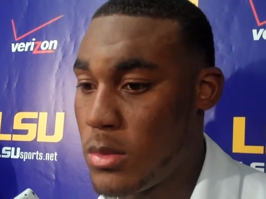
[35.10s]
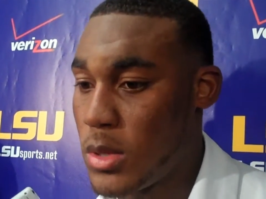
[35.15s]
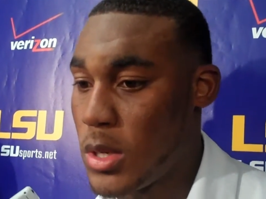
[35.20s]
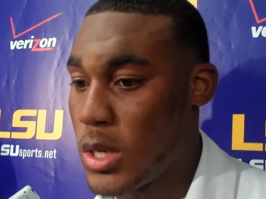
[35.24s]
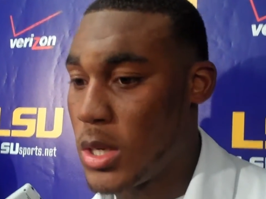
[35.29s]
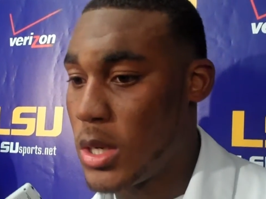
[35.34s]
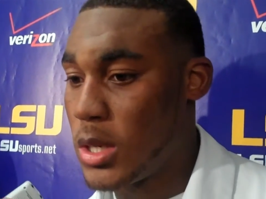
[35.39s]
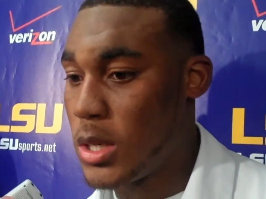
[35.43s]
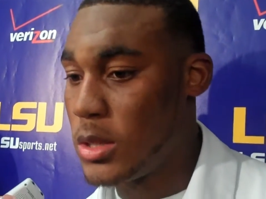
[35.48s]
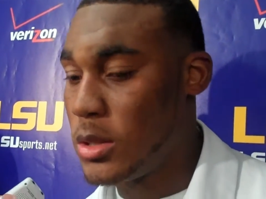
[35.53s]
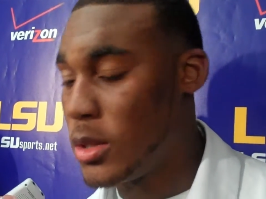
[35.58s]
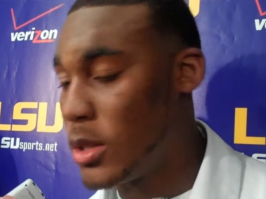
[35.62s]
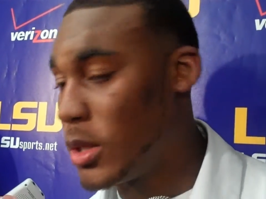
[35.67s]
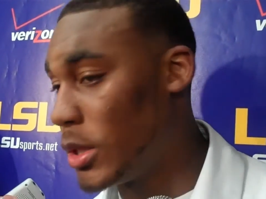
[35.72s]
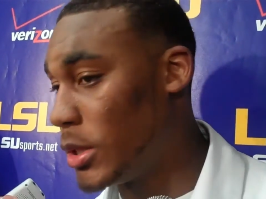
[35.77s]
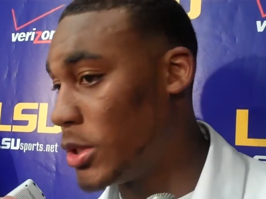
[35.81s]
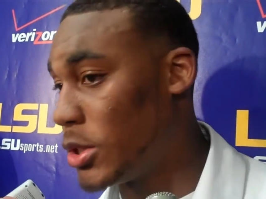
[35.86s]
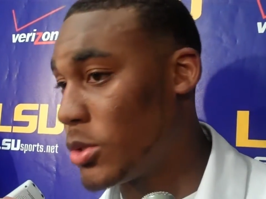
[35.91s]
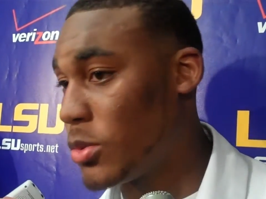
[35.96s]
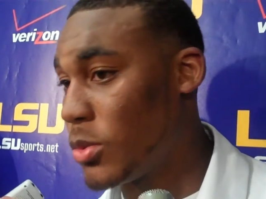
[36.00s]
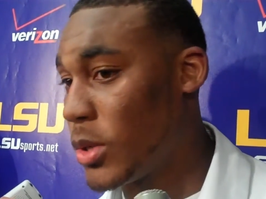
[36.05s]
They
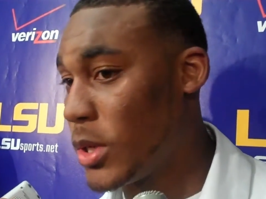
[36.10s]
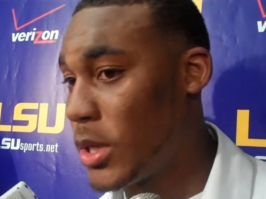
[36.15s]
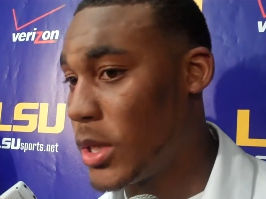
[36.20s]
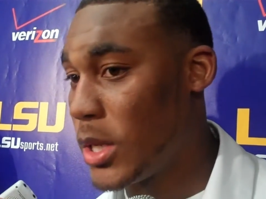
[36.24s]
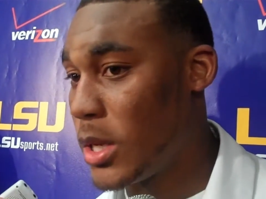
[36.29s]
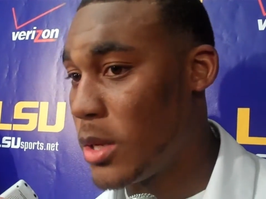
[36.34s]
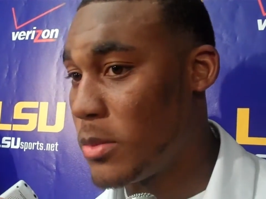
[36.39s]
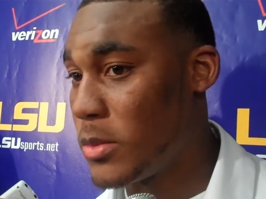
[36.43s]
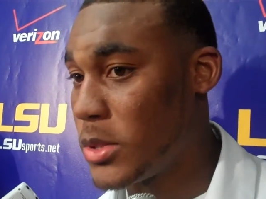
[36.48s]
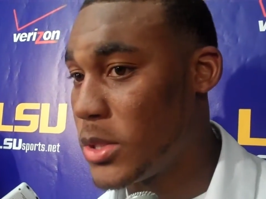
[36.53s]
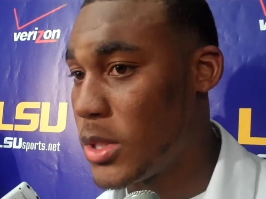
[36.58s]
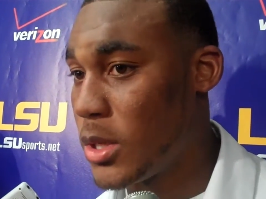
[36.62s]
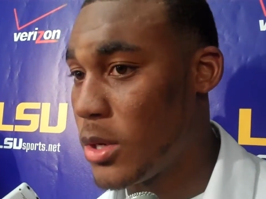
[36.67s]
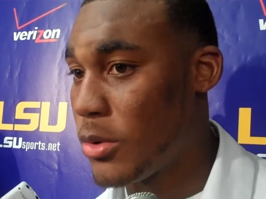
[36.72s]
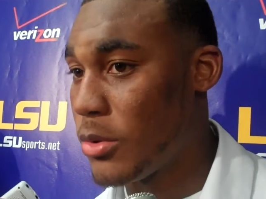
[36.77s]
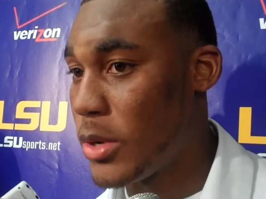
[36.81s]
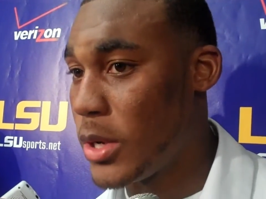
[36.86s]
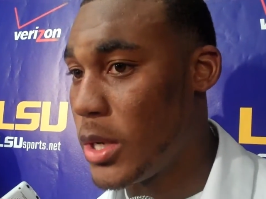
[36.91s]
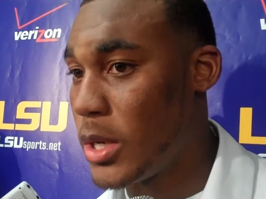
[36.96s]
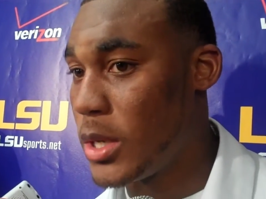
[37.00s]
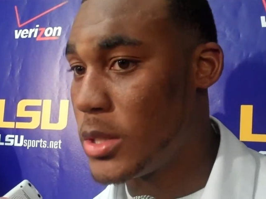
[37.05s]
just wanted to give him a
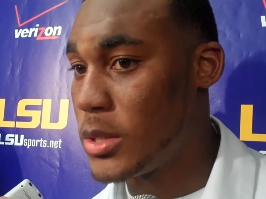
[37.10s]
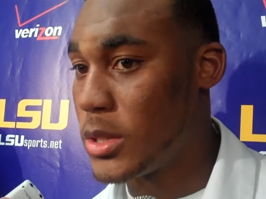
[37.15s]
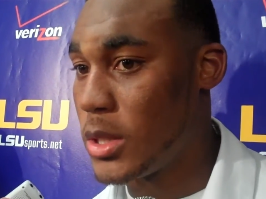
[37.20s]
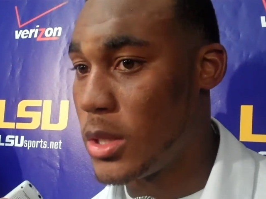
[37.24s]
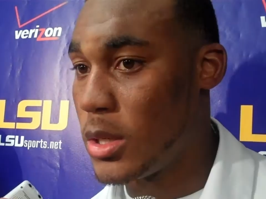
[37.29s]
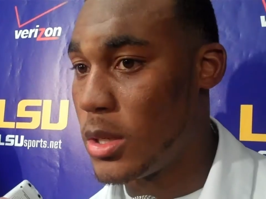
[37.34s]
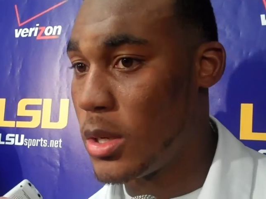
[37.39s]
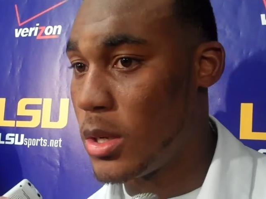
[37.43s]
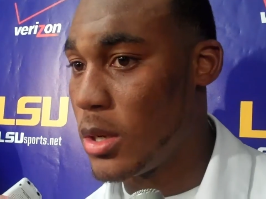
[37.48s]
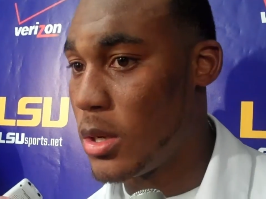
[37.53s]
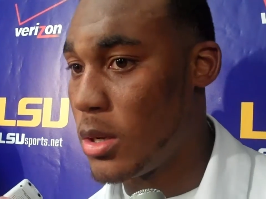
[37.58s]
series, and,